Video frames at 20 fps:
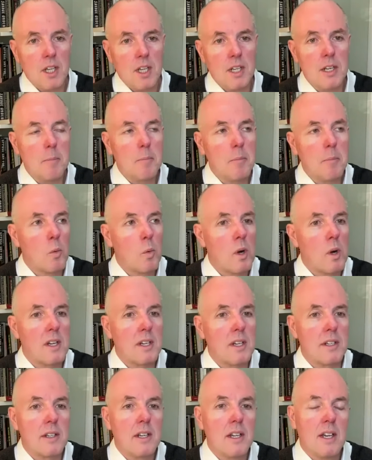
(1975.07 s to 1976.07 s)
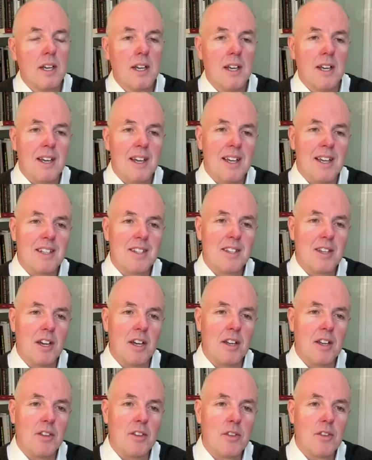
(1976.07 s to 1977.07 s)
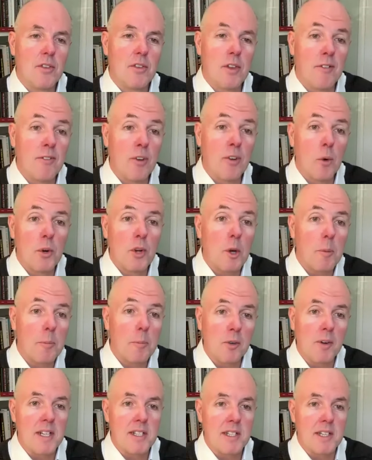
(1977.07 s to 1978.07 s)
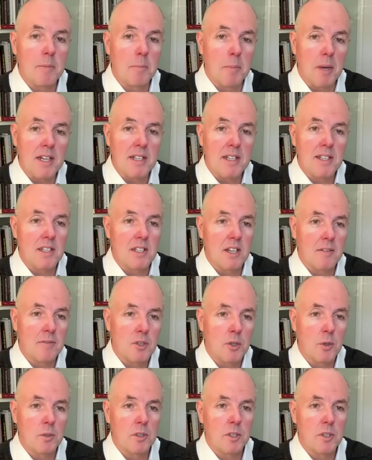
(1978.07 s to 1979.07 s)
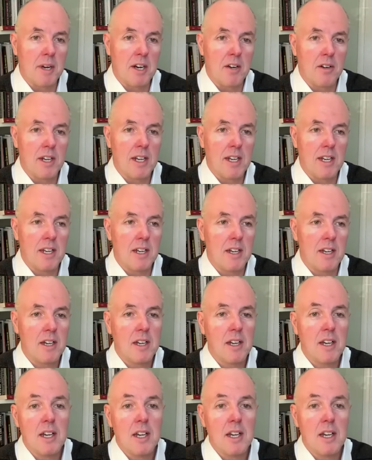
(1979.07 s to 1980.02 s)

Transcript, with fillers: Number one is that the forward operating bases I've talked about here,